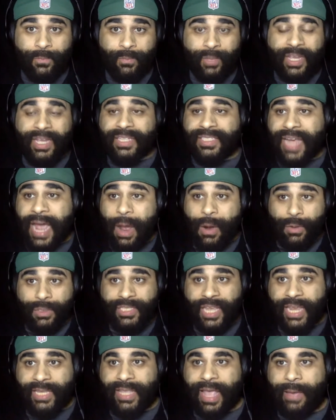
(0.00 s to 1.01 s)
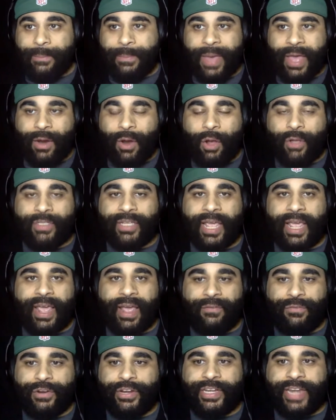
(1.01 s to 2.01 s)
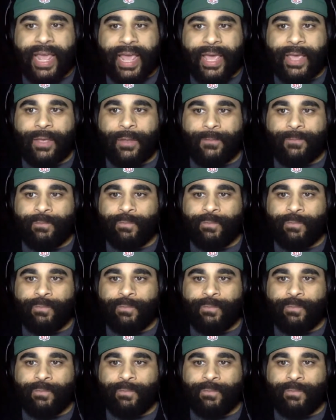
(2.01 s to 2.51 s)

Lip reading: Because I will take that bet all day, every day.